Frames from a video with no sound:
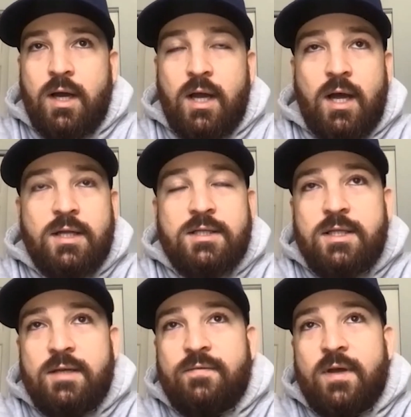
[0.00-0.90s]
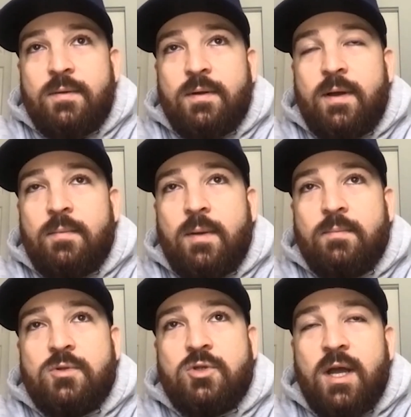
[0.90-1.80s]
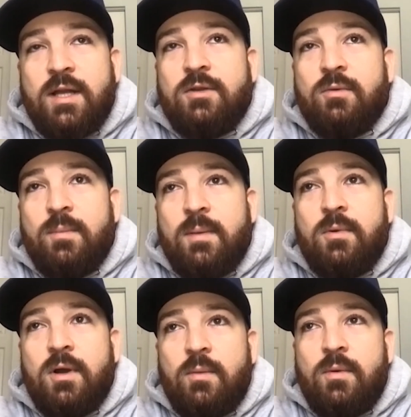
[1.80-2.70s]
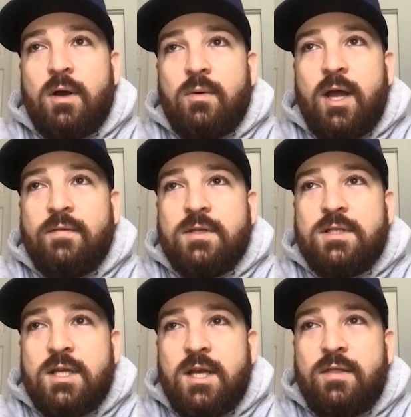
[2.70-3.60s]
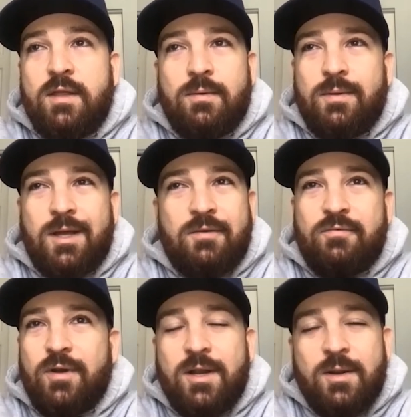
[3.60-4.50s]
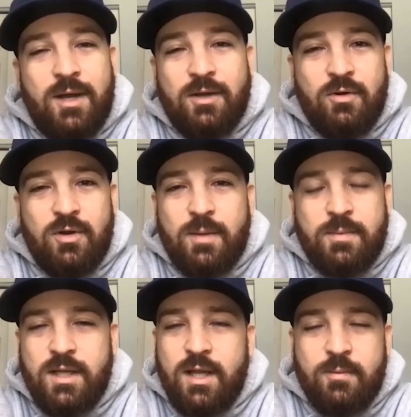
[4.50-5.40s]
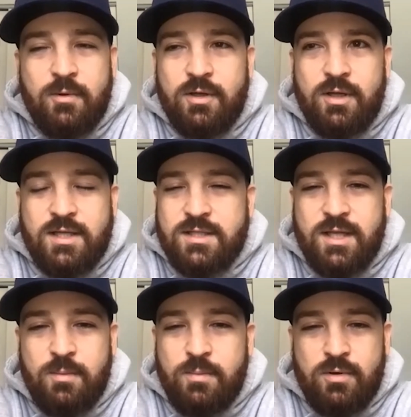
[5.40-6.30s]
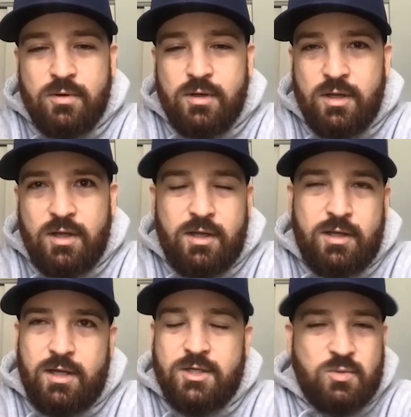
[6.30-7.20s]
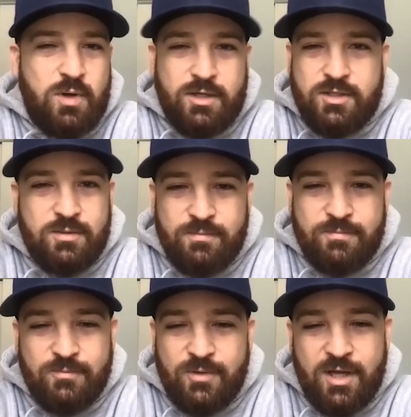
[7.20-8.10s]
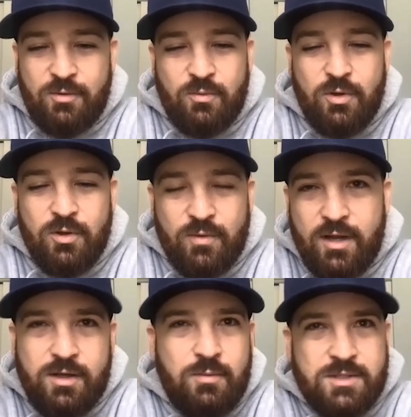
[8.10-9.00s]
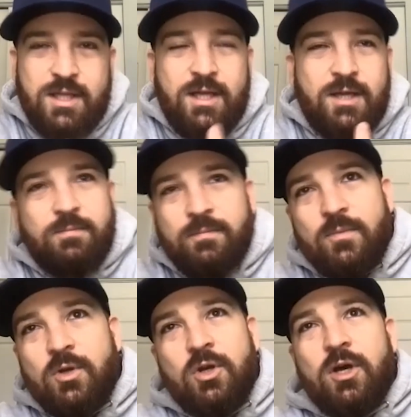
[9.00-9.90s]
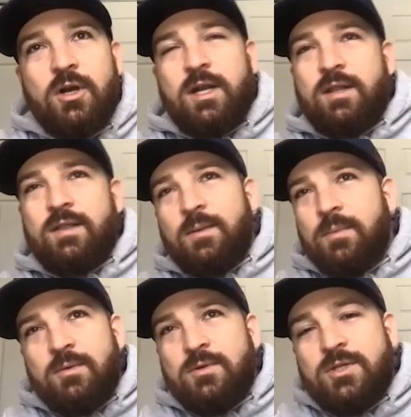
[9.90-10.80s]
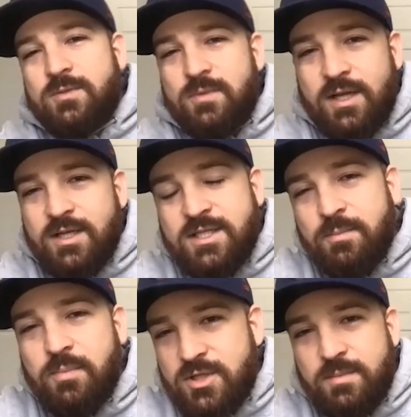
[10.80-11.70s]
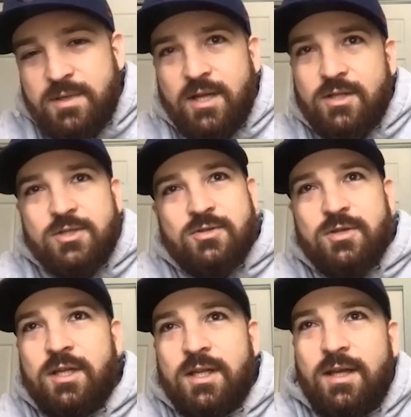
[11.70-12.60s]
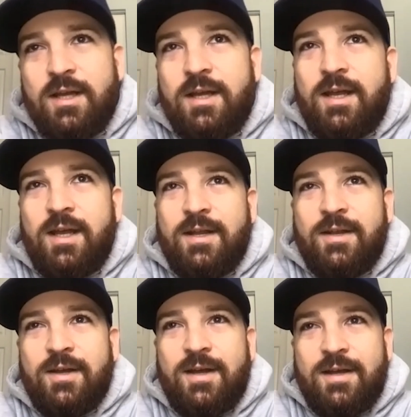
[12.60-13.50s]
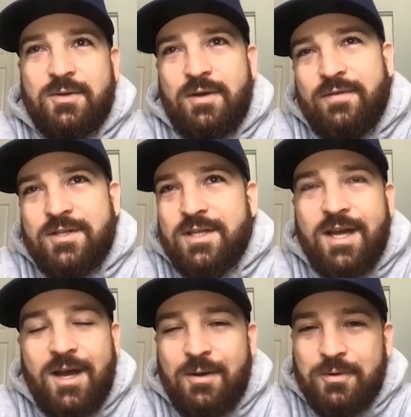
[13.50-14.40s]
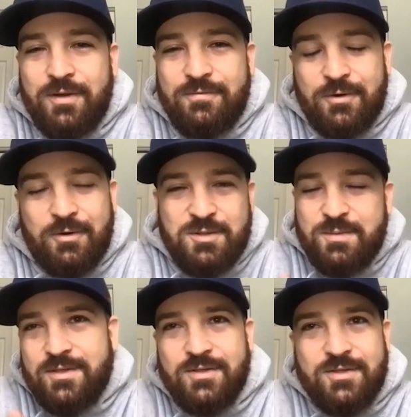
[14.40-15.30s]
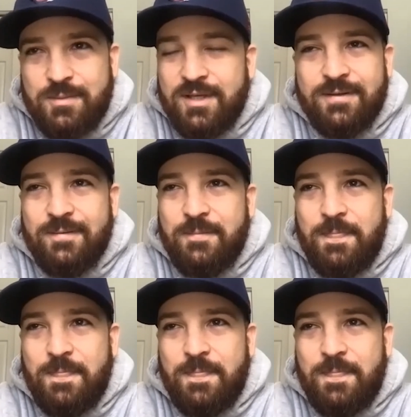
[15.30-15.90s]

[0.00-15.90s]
Honestly, if I'm trying to remember, I would have to say, I think like a friend of mine growing up in the neighborhood had a skateboard. I just watched him kind of roll around. He wasn't like good or anything, but he would just, I'd see him push up and down the street. And so I eventually got one for Christmas or something.